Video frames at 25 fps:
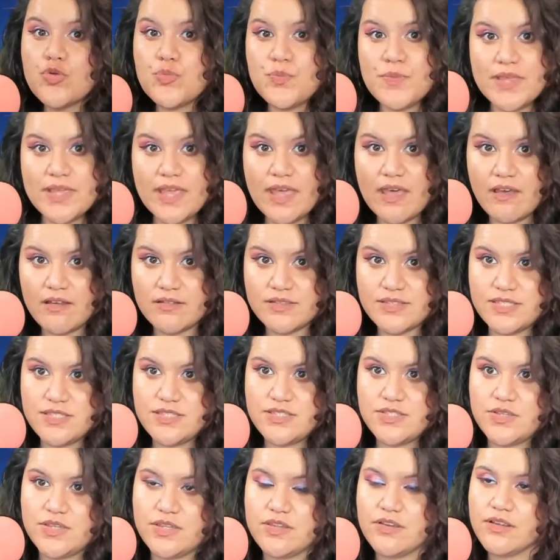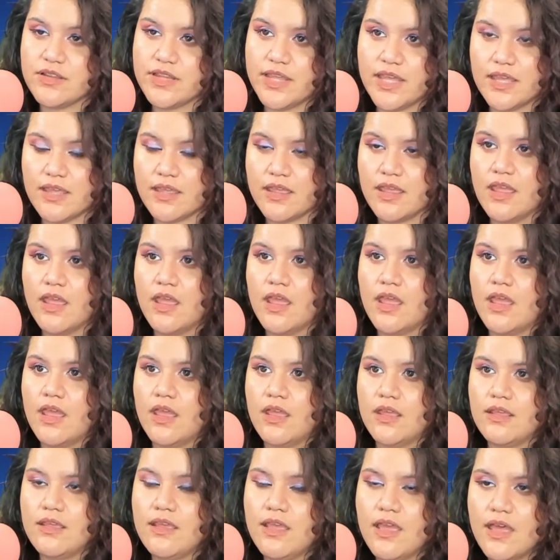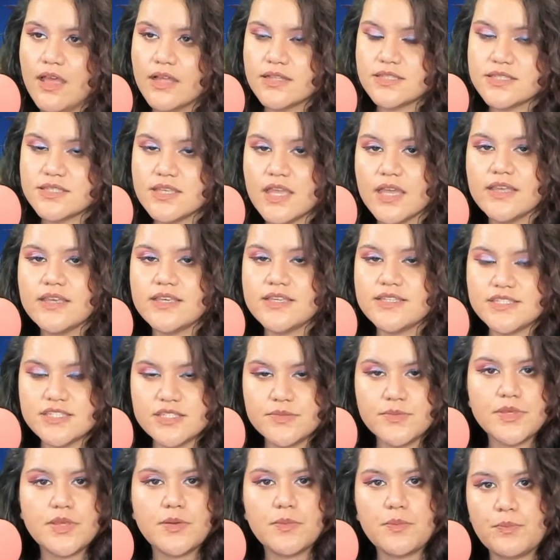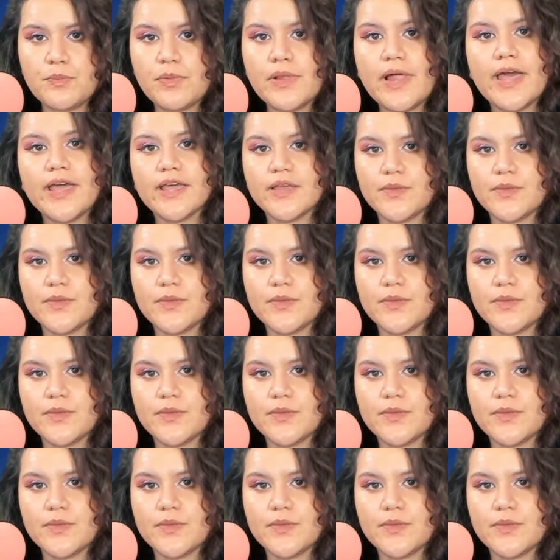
me how to do it. They're like, yeah, it's not easy to be a black